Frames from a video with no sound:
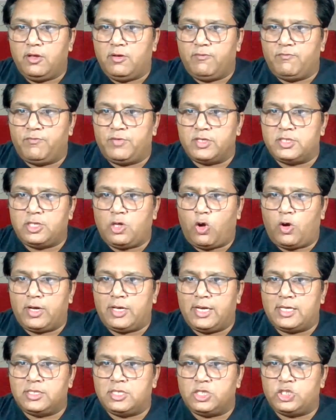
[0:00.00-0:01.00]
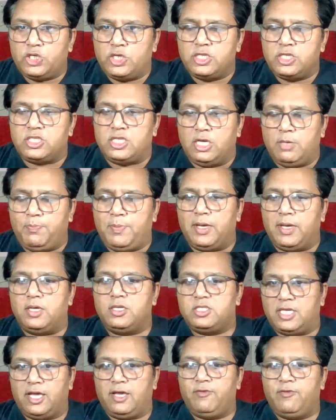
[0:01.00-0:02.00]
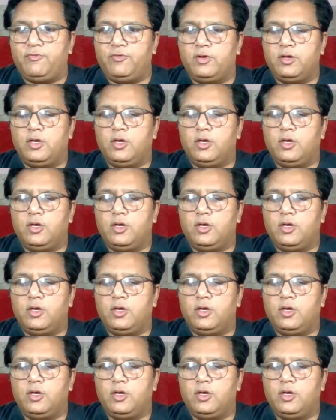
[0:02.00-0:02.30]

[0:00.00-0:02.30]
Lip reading: which the organization is keeping safe